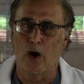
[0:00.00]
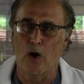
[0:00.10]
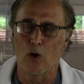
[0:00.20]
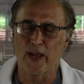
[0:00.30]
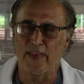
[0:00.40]

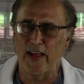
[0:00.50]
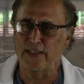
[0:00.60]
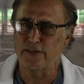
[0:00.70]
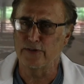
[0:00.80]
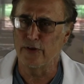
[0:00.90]
Okay,
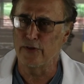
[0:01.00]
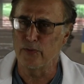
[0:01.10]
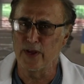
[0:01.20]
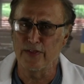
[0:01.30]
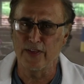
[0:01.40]
that's the
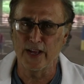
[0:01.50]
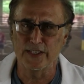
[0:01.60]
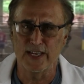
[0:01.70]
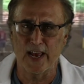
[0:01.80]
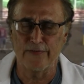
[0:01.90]
3
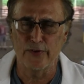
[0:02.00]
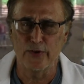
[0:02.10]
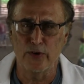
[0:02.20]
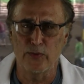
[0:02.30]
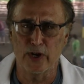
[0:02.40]
things you have to
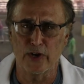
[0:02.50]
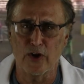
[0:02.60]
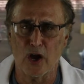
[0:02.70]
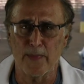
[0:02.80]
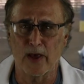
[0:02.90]
do. We're going to
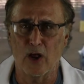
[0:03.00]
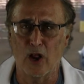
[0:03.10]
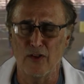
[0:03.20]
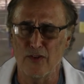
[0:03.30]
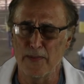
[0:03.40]
talk about
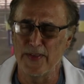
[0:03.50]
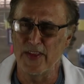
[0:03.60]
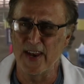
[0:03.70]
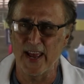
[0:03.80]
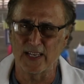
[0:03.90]
all of them in
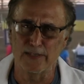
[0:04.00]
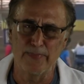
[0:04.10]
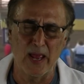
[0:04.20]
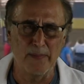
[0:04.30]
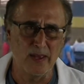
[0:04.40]
the next
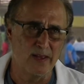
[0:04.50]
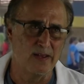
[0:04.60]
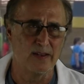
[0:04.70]
maybe